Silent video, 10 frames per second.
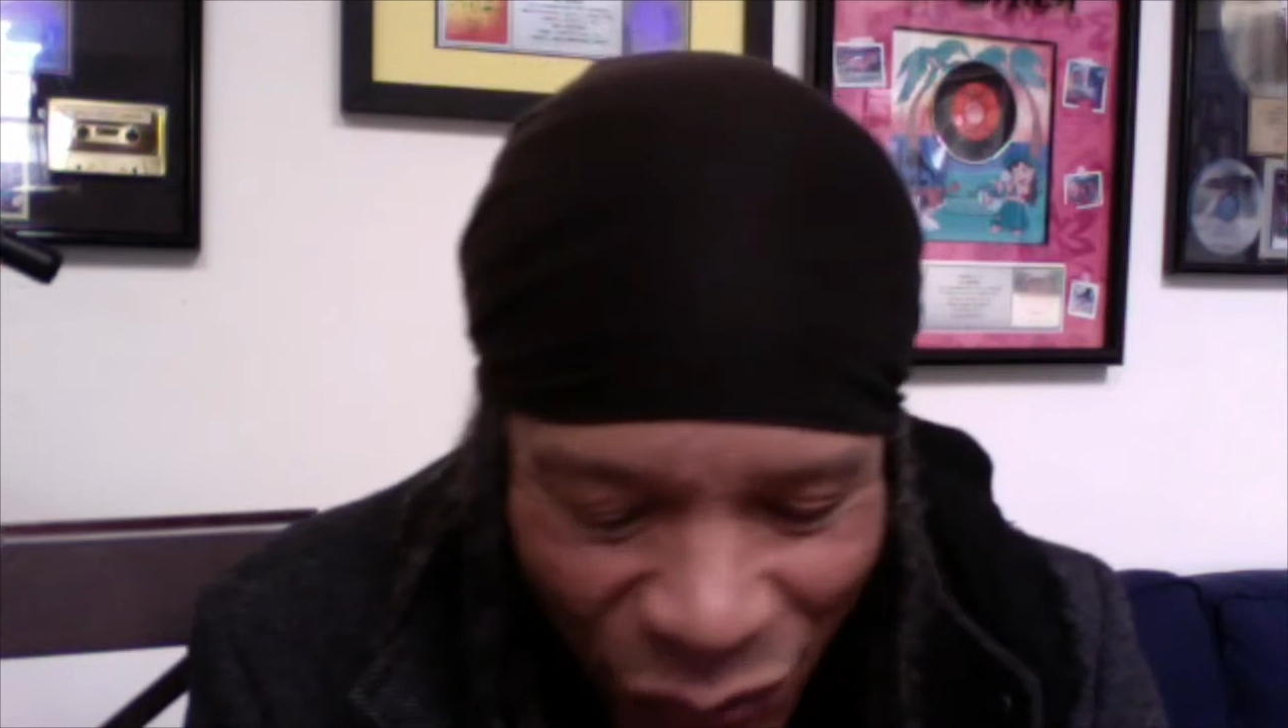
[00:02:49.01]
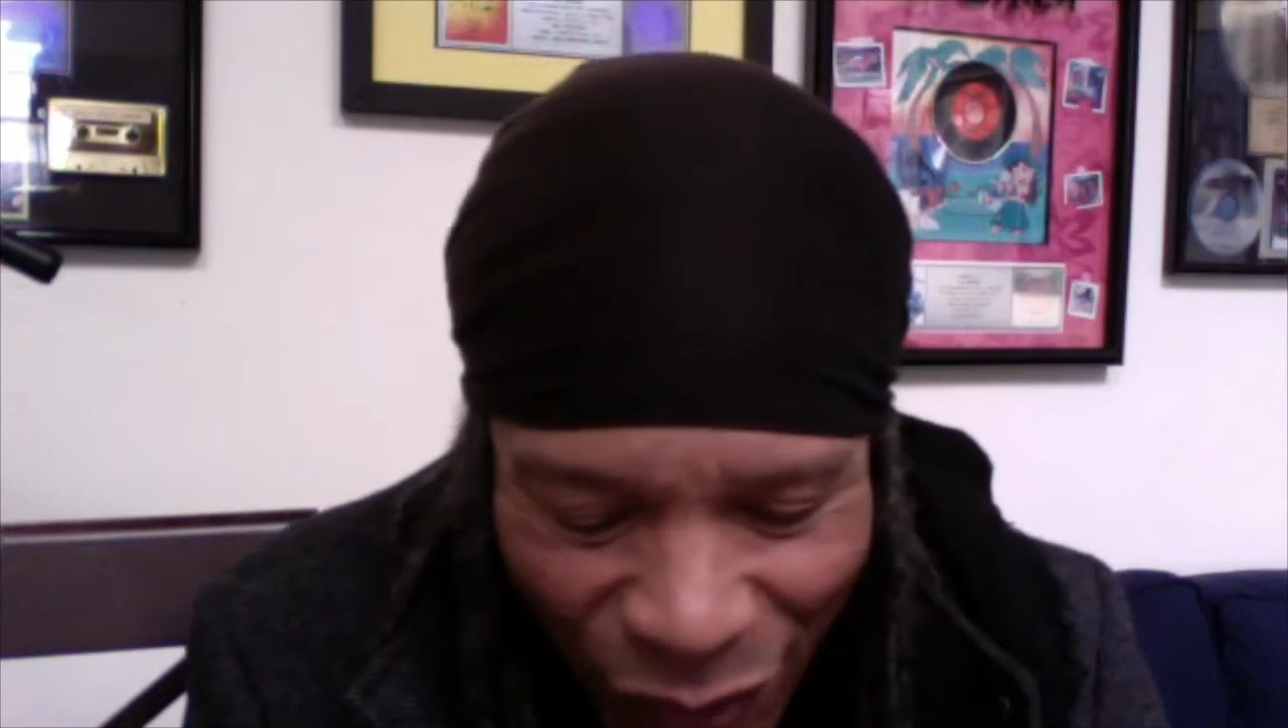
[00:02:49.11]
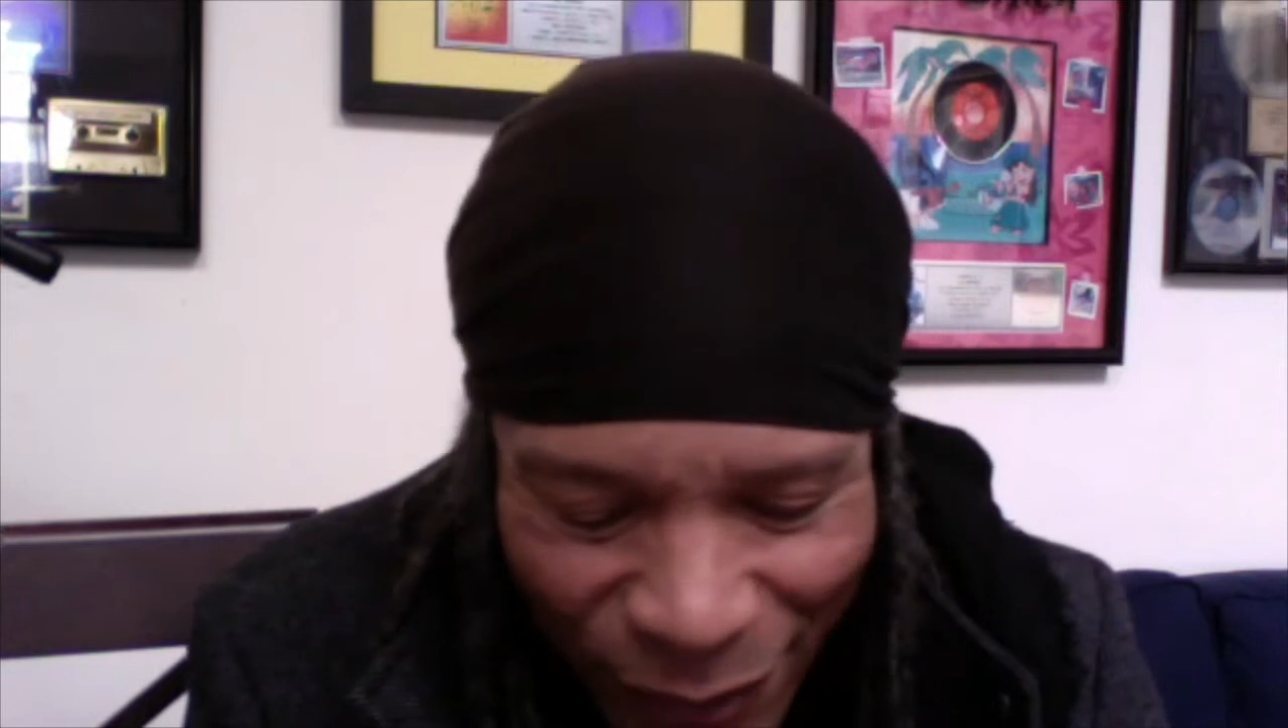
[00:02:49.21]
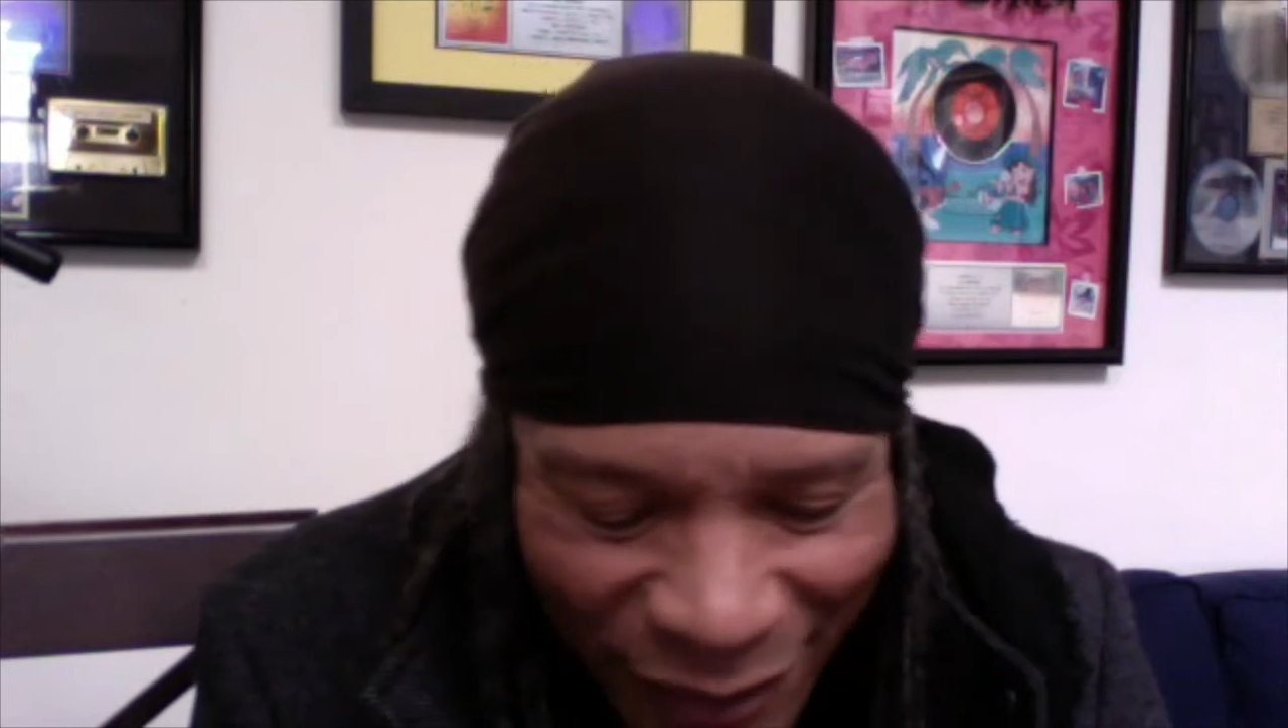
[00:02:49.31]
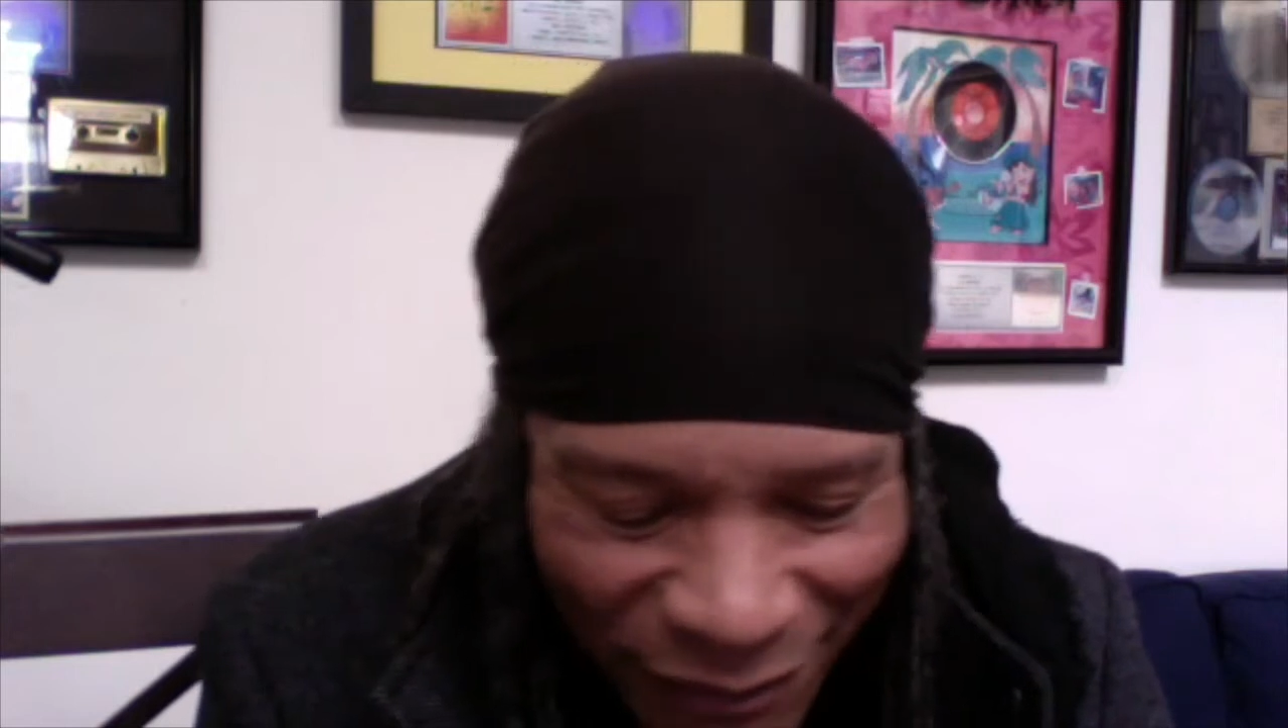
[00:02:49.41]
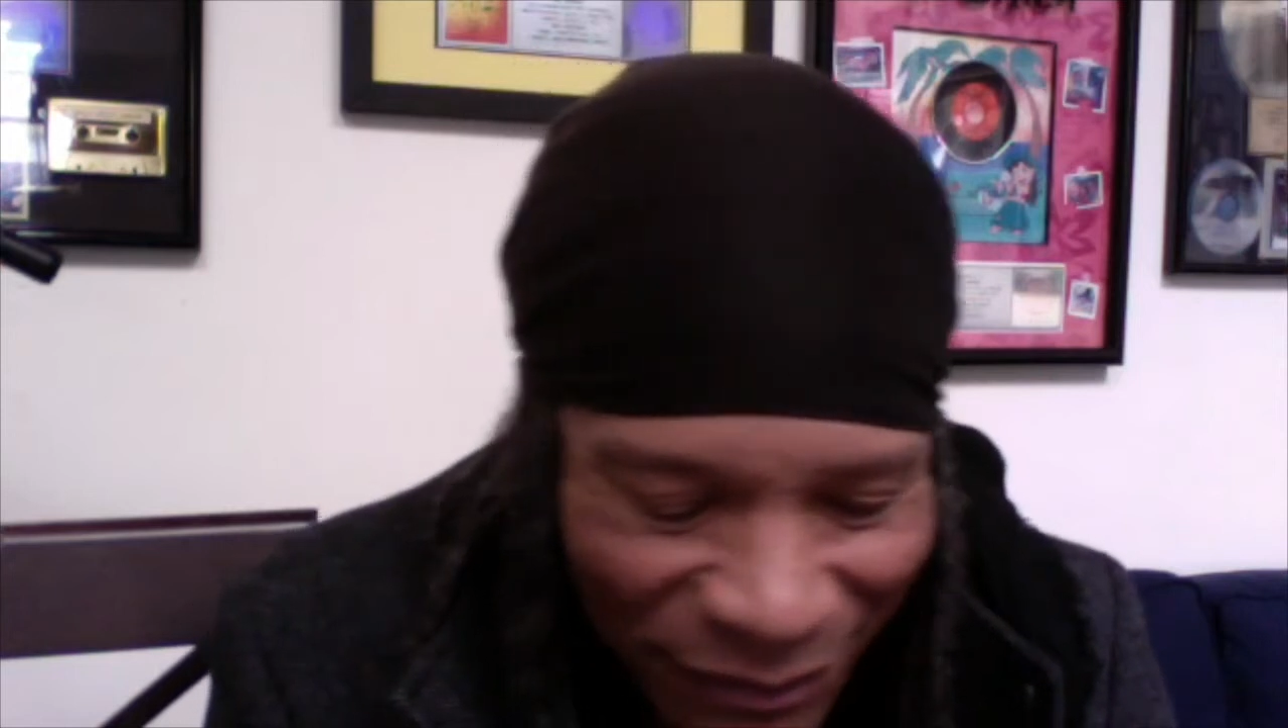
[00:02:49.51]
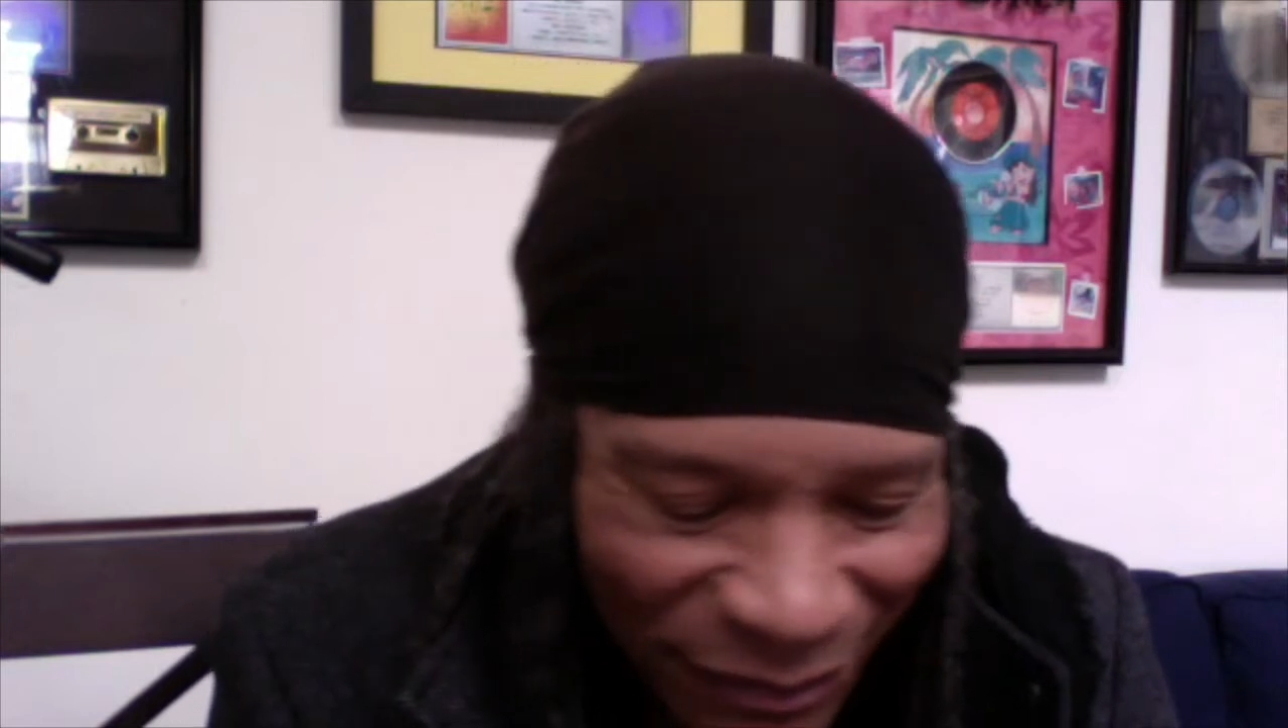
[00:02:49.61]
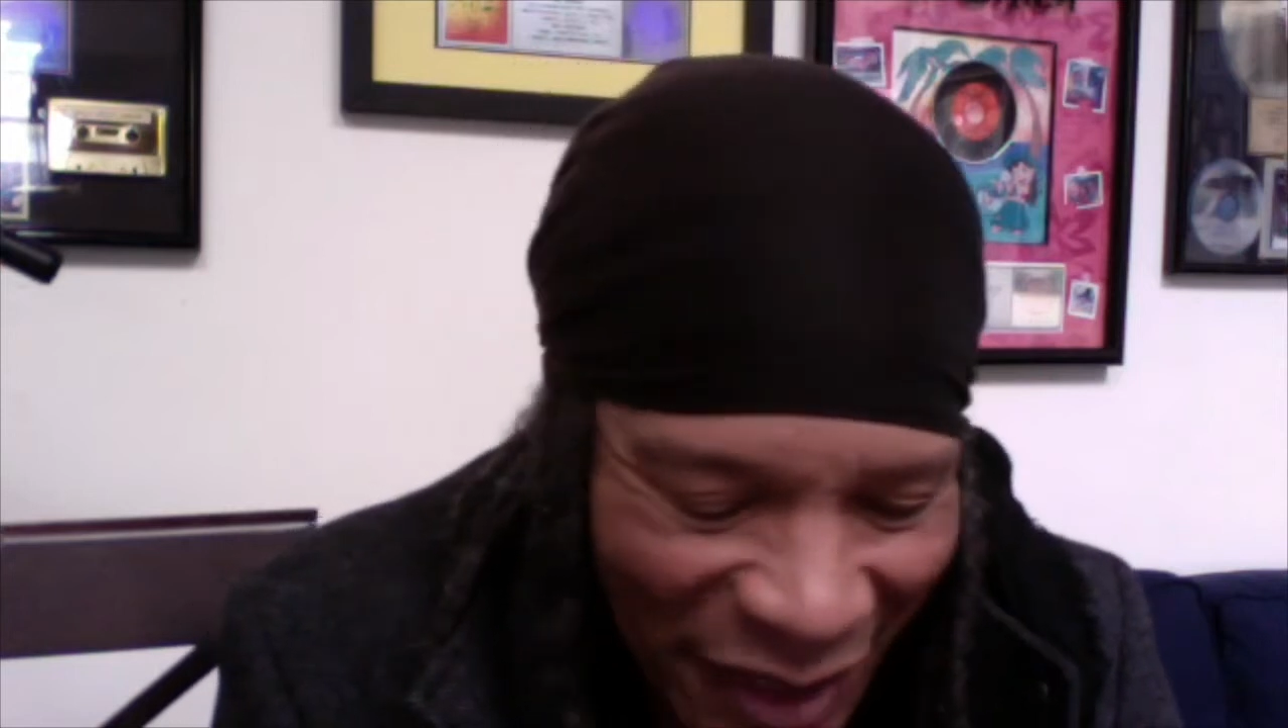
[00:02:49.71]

woman